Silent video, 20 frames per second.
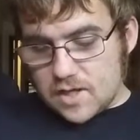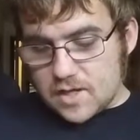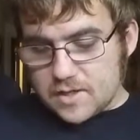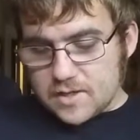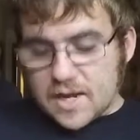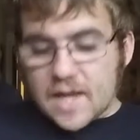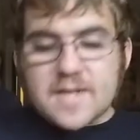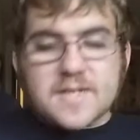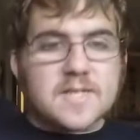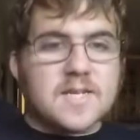
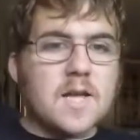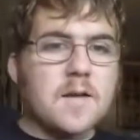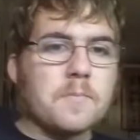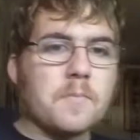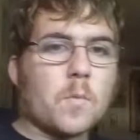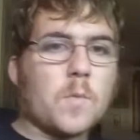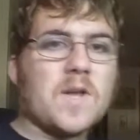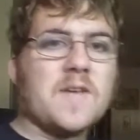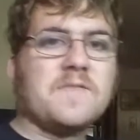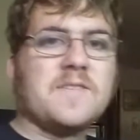Next
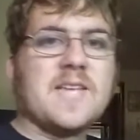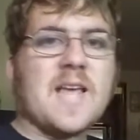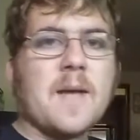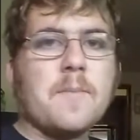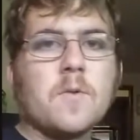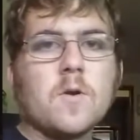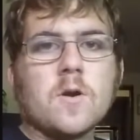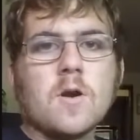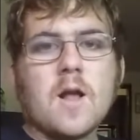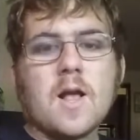up, we have
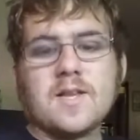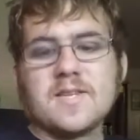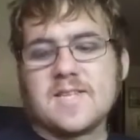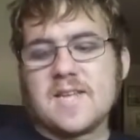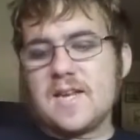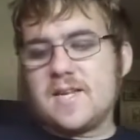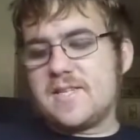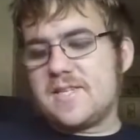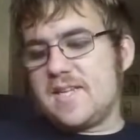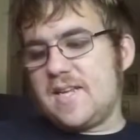Temur
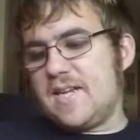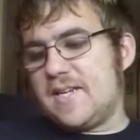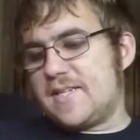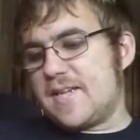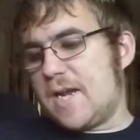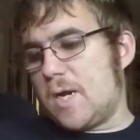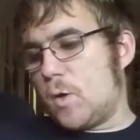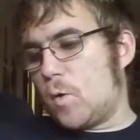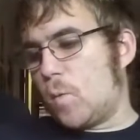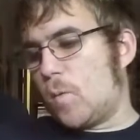Ascendancy. It is
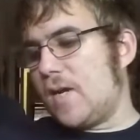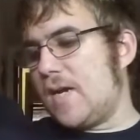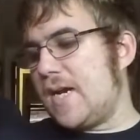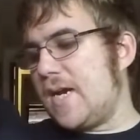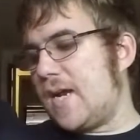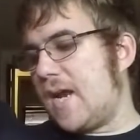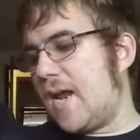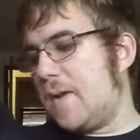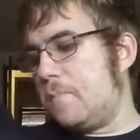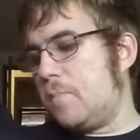a
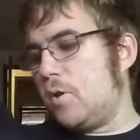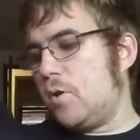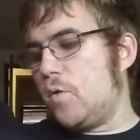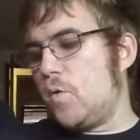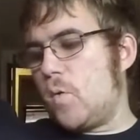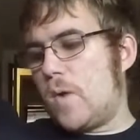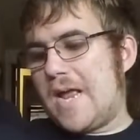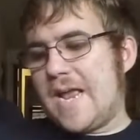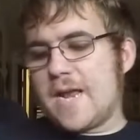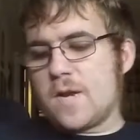green, a
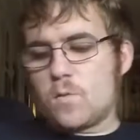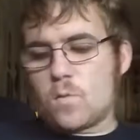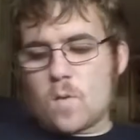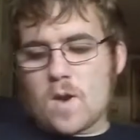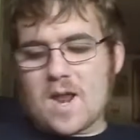blue, and